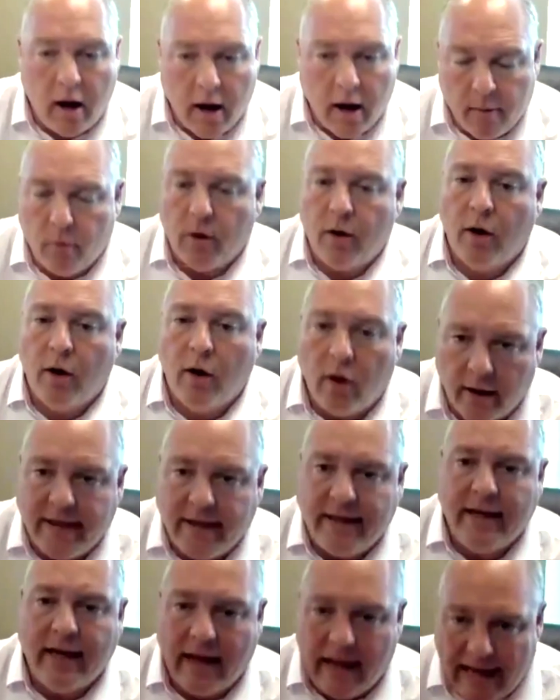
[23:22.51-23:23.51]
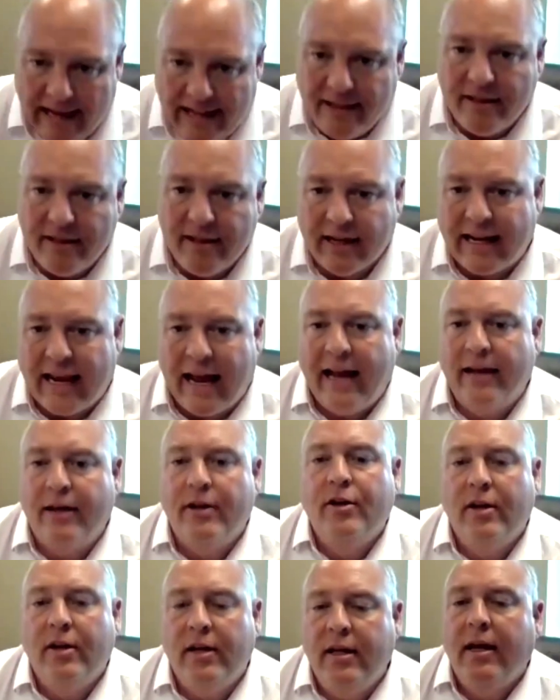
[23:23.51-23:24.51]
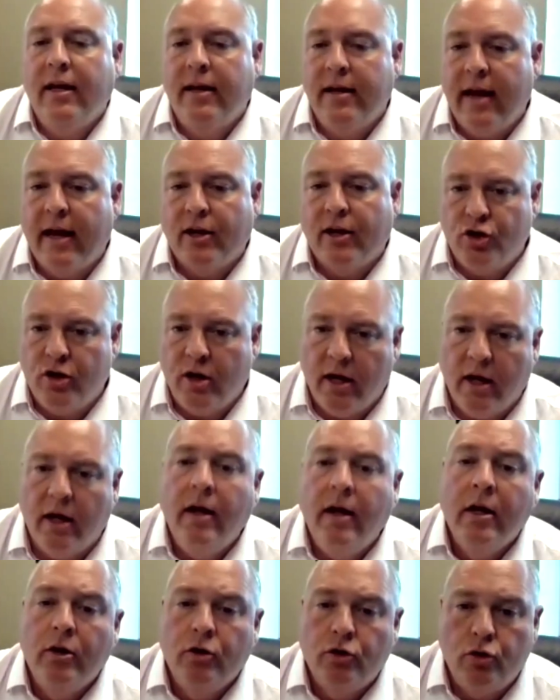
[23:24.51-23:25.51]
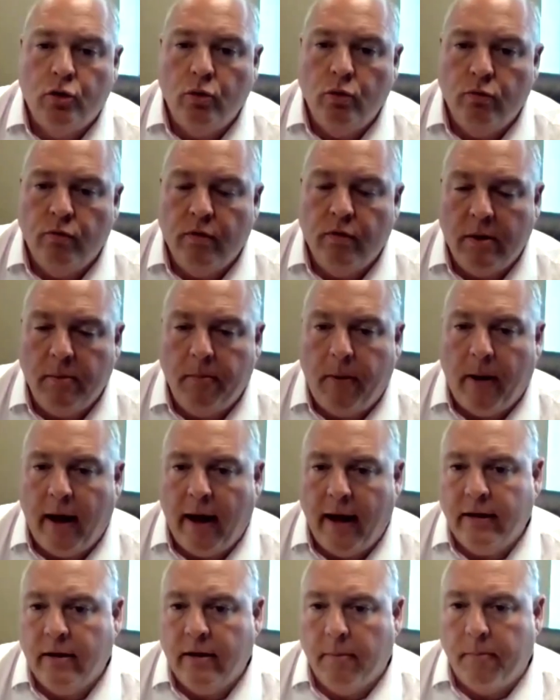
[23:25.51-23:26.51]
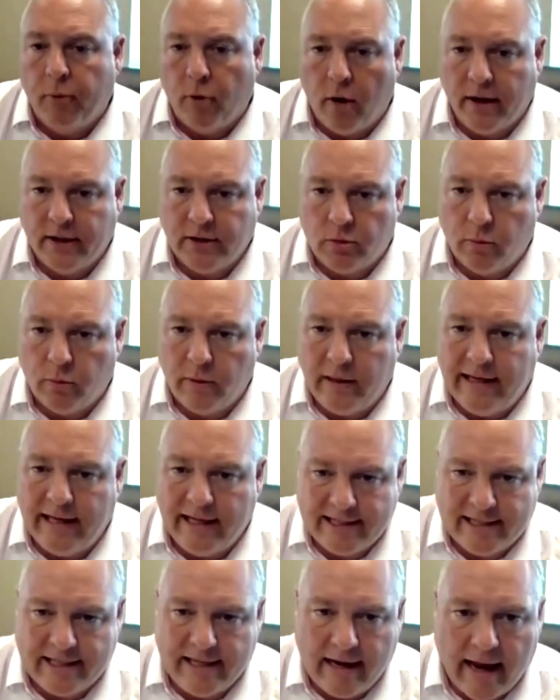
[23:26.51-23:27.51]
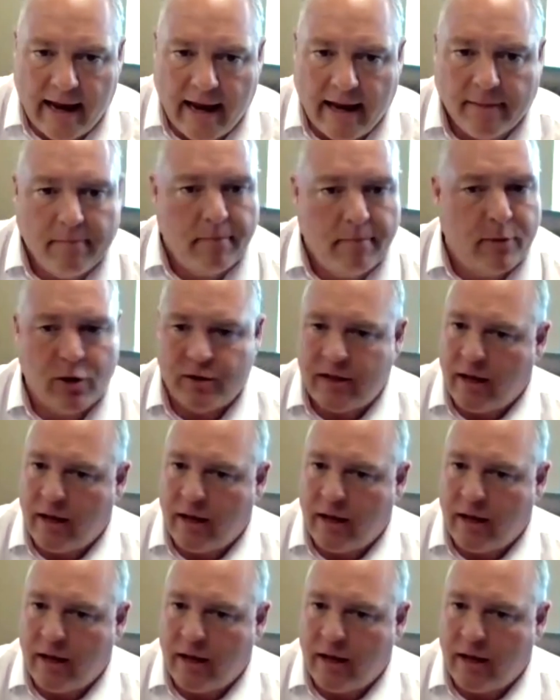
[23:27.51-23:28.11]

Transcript: I would like in the calendar year next year to repay the price we listed at,